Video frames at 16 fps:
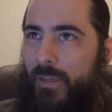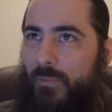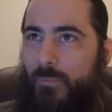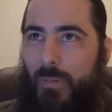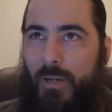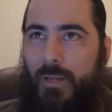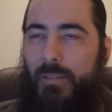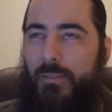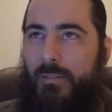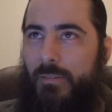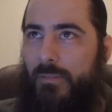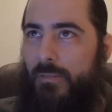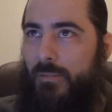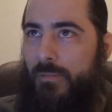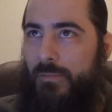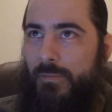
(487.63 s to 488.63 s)
But
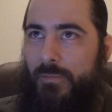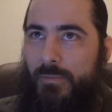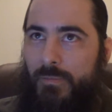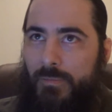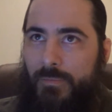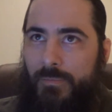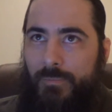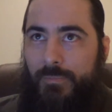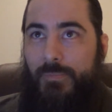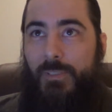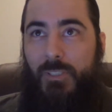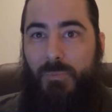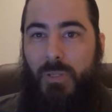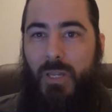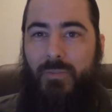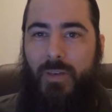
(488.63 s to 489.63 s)

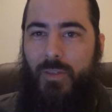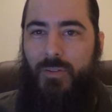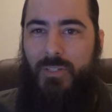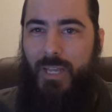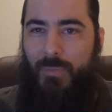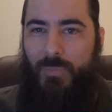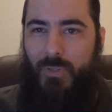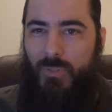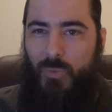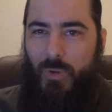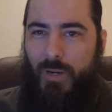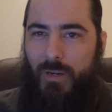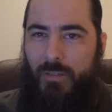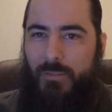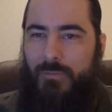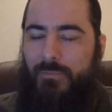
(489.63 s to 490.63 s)
there's plenty of other examples
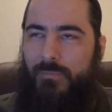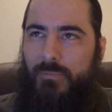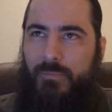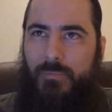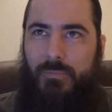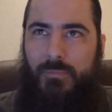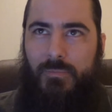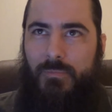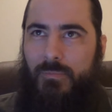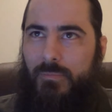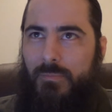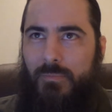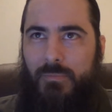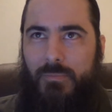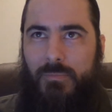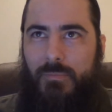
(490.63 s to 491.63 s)
where,
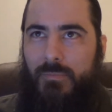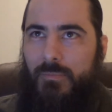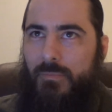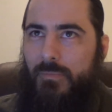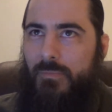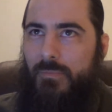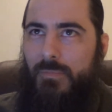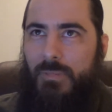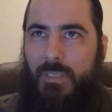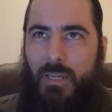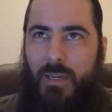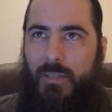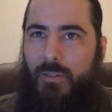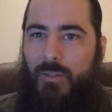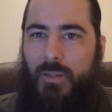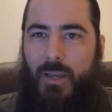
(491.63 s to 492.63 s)
yeah,
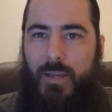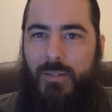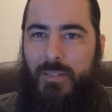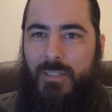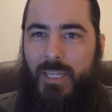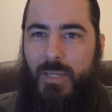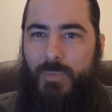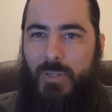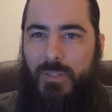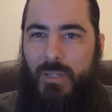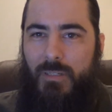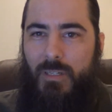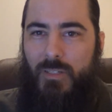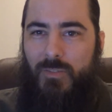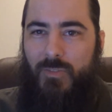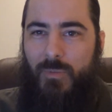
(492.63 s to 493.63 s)
you kind of just keep your
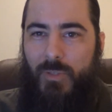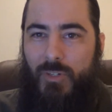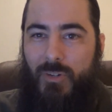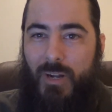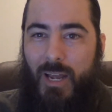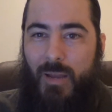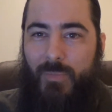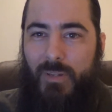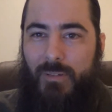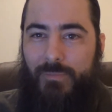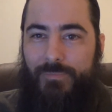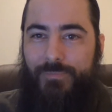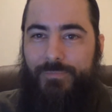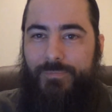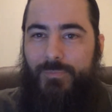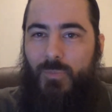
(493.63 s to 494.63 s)
distance from the tribe,
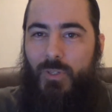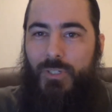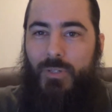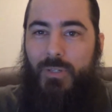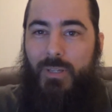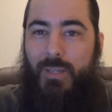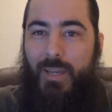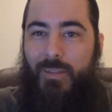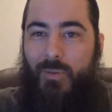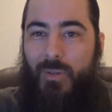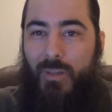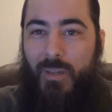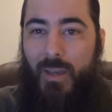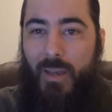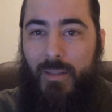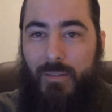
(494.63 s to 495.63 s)
and what you can get, you
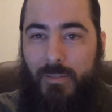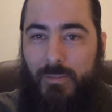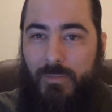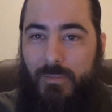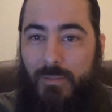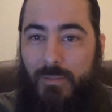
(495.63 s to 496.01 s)
can get.